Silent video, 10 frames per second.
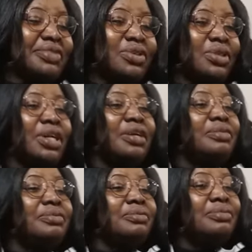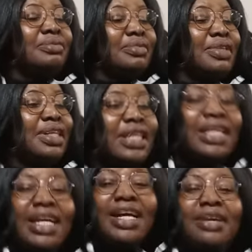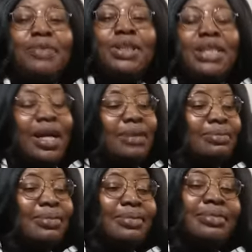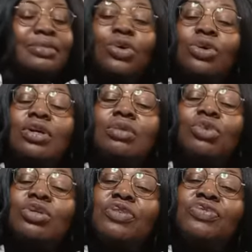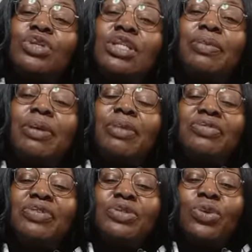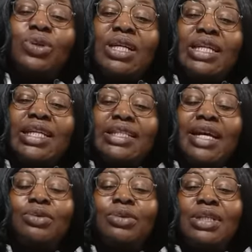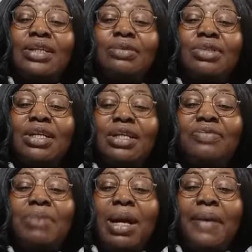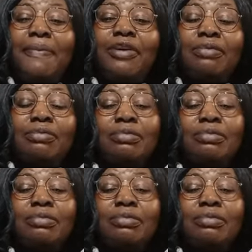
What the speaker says: Oh, girl. Hey, Wisha. One of the most often in Nemephis, Ologini, that you did, you could live for